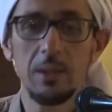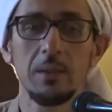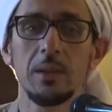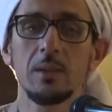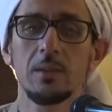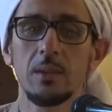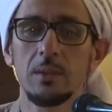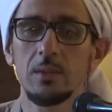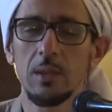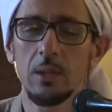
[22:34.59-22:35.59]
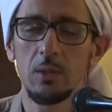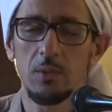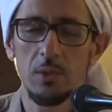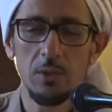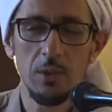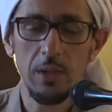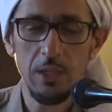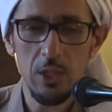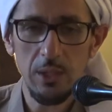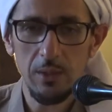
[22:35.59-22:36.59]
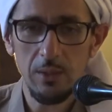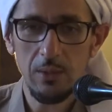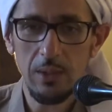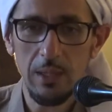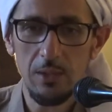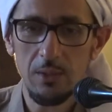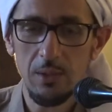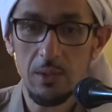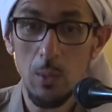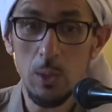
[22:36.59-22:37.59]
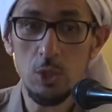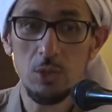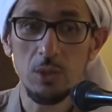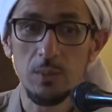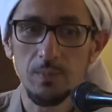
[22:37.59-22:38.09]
there is a state of consecration and dedication and tawajjuh.